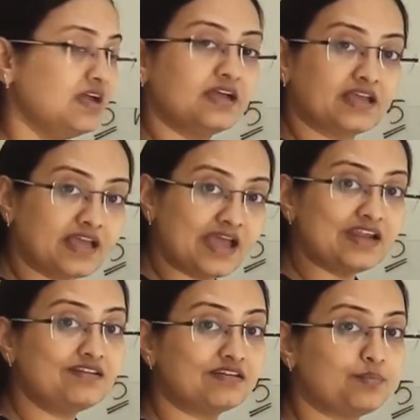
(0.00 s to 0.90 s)

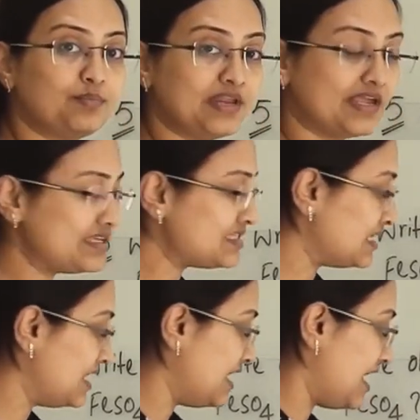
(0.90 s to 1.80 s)
can
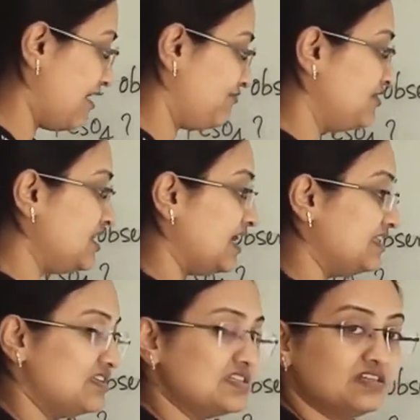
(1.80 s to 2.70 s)
replace Fe and
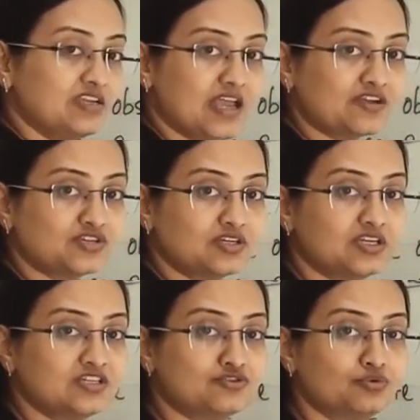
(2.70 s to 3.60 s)
this reaction
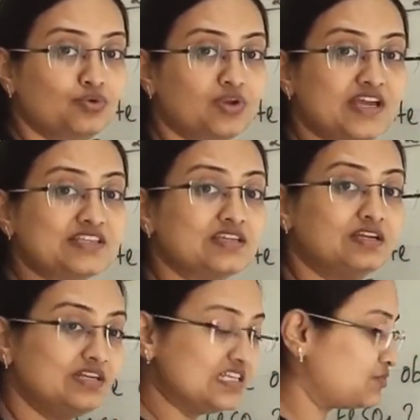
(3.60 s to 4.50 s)
is known as
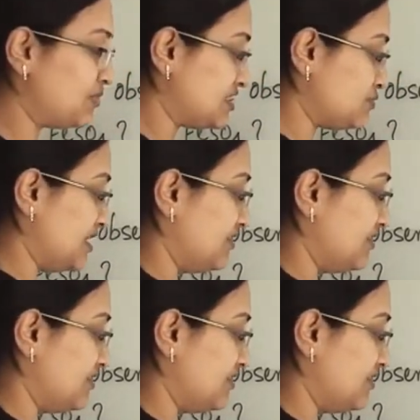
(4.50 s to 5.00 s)
displacement